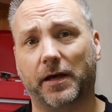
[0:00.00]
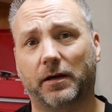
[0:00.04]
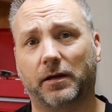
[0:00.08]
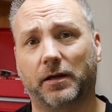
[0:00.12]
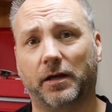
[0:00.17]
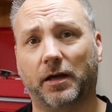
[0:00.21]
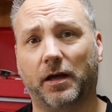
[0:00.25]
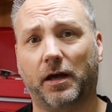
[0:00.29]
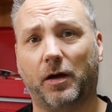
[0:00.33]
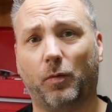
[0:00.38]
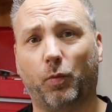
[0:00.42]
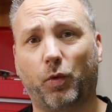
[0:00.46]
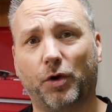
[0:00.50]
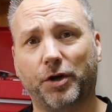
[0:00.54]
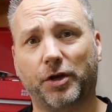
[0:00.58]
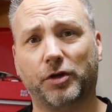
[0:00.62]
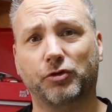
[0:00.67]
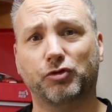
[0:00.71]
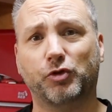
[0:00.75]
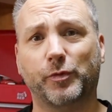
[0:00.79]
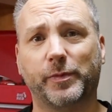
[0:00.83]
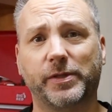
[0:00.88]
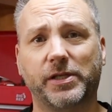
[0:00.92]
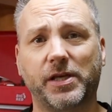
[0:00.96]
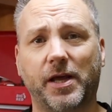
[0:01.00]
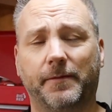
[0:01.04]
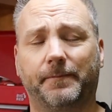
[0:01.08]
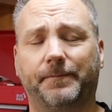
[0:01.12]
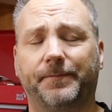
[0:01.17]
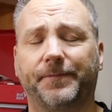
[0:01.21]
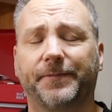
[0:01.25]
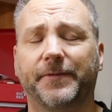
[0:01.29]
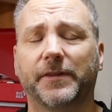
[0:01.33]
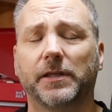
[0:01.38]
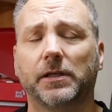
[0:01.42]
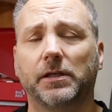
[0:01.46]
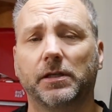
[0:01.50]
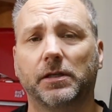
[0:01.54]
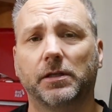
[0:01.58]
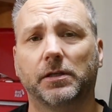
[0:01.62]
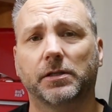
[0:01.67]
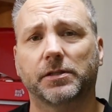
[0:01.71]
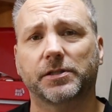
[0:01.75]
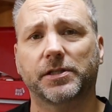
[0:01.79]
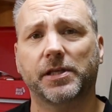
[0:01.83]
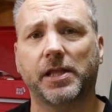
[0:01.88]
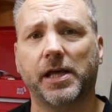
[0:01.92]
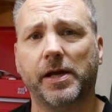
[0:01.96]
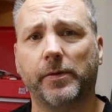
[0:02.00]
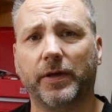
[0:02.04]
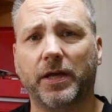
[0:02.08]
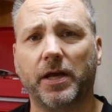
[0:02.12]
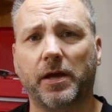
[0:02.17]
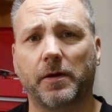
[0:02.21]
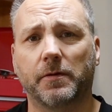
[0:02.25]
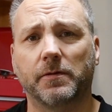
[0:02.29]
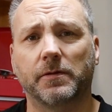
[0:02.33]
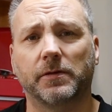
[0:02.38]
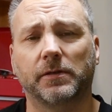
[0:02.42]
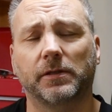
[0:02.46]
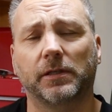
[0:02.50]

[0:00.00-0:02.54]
100%. So there we go.